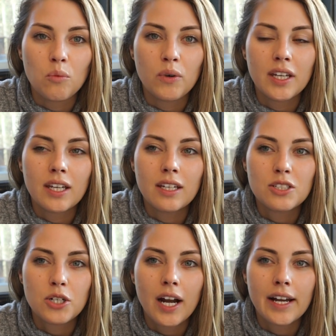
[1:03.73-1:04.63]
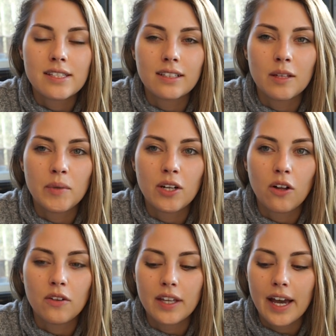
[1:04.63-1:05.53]
We try to limit
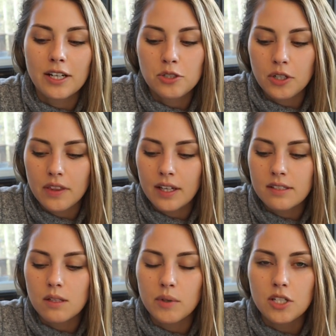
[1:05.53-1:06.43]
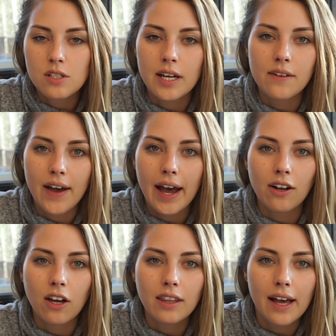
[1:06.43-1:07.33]
all the extra things that we just kind of add
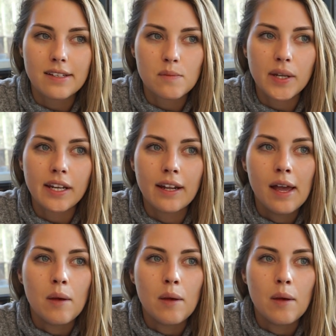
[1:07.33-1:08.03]
on last minute